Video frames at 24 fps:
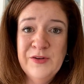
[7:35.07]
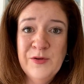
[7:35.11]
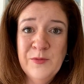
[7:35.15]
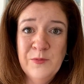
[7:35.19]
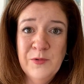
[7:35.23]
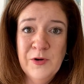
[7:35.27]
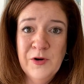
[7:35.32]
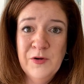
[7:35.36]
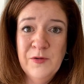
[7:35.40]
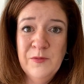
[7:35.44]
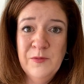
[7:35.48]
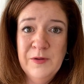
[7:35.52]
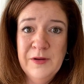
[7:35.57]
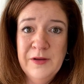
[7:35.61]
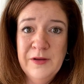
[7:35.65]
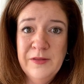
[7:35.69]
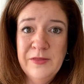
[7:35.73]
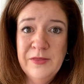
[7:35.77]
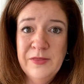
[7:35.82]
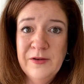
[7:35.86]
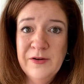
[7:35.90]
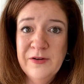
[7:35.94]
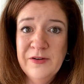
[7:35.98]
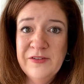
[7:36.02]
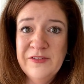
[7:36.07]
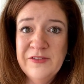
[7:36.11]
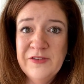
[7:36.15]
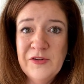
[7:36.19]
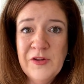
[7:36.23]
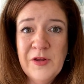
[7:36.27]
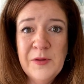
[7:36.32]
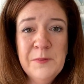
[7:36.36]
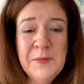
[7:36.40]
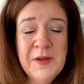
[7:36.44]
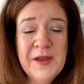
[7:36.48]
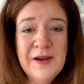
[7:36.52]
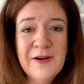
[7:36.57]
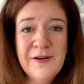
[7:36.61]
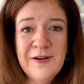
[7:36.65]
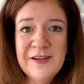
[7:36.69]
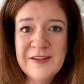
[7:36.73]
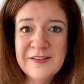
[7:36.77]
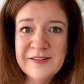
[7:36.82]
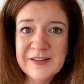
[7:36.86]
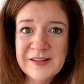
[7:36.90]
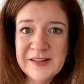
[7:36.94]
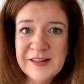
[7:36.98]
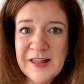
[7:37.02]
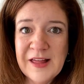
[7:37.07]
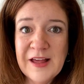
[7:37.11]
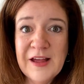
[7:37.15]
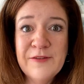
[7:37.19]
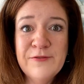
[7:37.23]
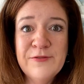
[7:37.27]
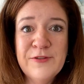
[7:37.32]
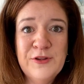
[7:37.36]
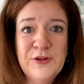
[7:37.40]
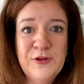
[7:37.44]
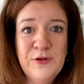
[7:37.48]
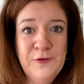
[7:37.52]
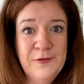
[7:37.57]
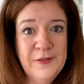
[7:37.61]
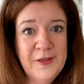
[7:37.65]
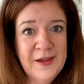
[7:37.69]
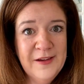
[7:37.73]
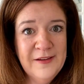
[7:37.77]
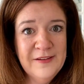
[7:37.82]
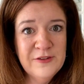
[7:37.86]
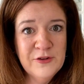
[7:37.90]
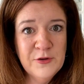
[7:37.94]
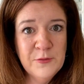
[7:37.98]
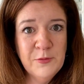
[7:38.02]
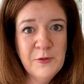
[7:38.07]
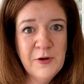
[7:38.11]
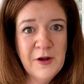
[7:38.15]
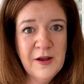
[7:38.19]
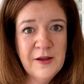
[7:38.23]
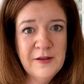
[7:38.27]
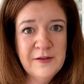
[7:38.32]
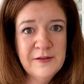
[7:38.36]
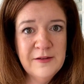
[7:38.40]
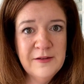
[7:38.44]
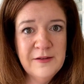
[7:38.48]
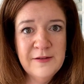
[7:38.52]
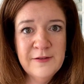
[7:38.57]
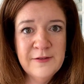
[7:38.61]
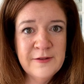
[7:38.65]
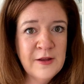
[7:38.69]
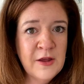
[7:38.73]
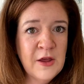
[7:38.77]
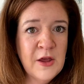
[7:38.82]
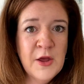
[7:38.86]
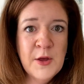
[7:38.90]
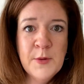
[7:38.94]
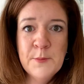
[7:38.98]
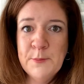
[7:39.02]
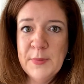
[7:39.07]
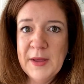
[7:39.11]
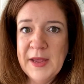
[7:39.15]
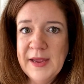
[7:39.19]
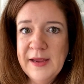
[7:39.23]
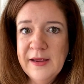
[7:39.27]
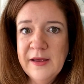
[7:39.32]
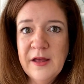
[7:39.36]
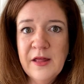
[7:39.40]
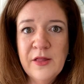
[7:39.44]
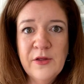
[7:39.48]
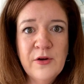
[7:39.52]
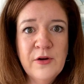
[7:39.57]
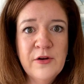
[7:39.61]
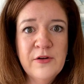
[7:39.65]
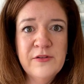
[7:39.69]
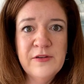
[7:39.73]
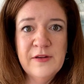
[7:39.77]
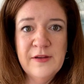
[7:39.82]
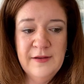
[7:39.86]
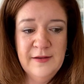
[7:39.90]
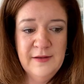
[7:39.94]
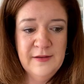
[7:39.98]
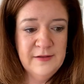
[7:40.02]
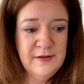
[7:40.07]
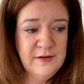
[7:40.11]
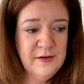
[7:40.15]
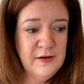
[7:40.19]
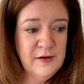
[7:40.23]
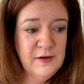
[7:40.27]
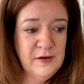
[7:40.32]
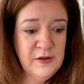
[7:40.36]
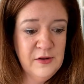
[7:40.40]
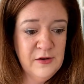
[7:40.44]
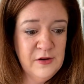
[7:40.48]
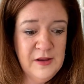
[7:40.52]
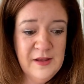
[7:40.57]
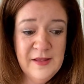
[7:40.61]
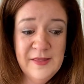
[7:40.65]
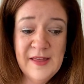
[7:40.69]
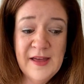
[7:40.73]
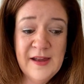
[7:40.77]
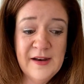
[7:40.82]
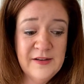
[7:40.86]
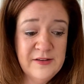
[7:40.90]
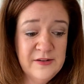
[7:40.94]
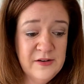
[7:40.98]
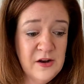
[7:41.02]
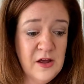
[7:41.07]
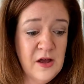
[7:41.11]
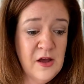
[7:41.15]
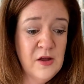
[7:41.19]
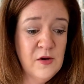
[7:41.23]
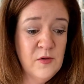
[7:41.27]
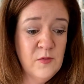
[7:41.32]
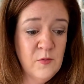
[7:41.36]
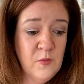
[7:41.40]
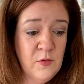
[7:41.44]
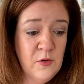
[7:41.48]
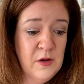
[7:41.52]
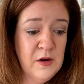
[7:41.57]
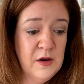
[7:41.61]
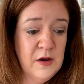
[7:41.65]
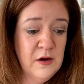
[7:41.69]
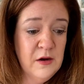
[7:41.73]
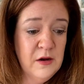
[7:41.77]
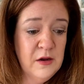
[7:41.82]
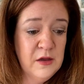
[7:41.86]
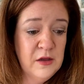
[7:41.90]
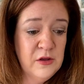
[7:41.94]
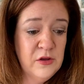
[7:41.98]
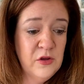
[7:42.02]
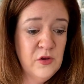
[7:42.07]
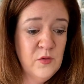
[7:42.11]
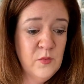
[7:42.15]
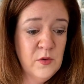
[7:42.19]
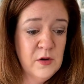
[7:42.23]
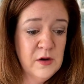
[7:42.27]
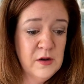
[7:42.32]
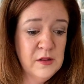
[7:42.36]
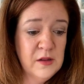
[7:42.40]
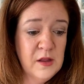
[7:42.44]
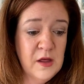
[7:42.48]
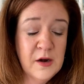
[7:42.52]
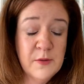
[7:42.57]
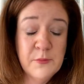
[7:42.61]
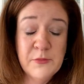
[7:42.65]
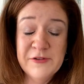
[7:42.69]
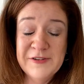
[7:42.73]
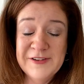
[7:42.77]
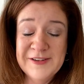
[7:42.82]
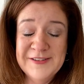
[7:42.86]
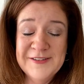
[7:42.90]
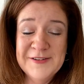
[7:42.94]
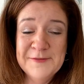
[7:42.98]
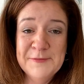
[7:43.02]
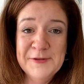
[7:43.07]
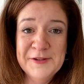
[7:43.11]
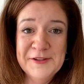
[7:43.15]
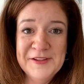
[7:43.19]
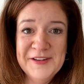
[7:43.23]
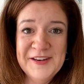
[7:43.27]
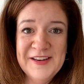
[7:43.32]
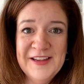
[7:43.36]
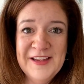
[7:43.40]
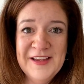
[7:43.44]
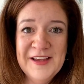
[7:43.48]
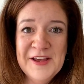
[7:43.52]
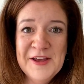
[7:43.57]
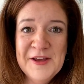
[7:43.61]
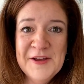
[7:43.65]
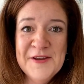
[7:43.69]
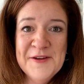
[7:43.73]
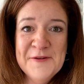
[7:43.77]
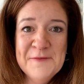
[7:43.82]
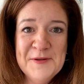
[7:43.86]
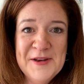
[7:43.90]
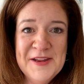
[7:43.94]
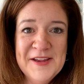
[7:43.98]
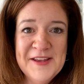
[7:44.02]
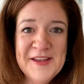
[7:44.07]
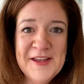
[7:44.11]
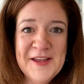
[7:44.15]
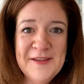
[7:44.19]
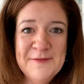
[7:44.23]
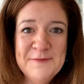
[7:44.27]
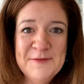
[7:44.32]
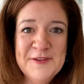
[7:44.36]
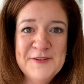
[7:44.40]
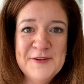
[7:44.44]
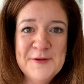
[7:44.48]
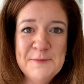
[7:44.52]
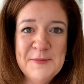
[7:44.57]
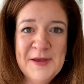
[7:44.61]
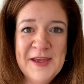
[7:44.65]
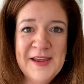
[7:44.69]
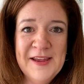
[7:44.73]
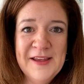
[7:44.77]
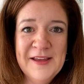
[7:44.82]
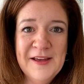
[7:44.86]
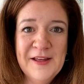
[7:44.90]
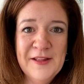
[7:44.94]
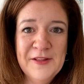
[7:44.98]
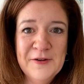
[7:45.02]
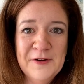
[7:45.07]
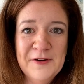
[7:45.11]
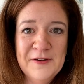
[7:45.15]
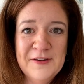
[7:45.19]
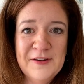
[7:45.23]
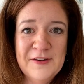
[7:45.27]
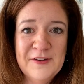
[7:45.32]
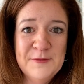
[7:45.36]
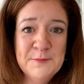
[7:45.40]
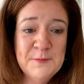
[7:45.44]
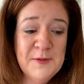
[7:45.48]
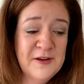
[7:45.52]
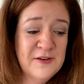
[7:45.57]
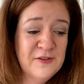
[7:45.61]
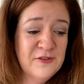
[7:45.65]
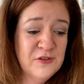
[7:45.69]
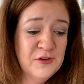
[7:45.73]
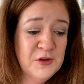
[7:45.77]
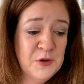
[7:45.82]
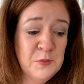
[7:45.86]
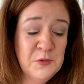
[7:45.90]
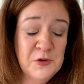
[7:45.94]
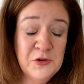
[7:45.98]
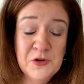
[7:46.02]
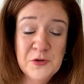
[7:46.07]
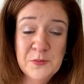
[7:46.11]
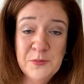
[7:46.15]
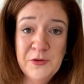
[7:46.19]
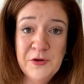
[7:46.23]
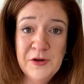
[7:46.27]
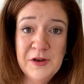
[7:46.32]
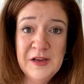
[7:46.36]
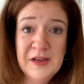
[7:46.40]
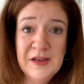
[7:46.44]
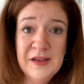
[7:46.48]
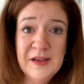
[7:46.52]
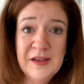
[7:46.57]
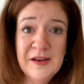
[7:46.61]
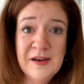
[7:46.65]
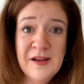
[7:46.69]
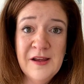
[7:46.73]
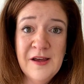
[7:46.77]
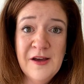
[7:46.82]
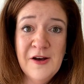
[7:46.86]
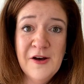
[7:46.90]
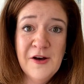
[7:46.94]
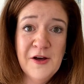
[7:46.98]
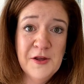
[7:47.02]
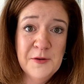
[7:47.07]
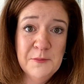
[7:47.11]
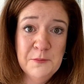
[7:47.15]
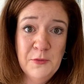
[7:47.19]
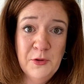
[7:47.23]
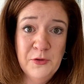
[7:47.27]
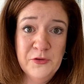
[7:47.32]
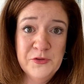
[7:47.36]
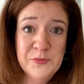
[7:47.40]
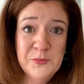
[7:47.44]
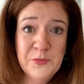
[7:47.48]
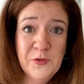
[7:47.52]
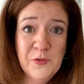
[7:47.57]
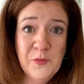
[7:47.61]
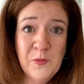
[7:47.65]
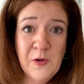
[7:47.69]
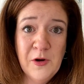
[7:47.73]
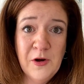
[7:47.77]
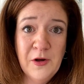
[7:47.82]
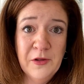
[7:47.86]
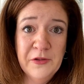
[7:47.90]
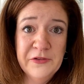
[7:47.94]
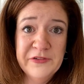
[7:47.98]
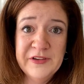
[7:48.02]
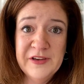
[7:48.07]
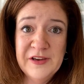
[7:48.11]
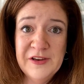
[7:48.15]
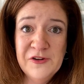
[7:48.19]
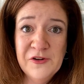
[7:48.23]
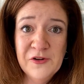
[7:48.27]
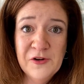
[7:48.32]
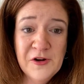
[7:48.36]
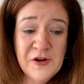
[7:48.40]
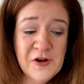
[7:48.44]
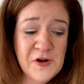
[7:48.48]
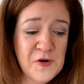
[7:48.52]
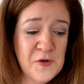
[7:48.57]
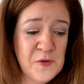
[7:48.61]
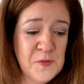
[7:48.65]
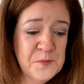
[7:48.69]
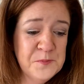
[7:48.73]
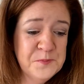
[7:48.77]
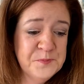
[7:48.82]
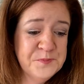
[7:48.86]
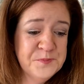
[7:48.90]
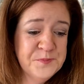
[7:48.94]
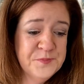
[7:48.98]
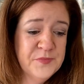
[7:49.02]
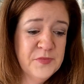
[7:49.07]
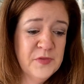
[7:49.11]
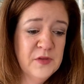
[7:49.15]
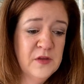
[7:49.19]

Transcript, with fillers: to work with. There's some areas of life that you like surprises. Paint colors isn't that is not one area. You want a lot of predictability when it comes to paint colors, especially when you're putting it on multiple walls in your home.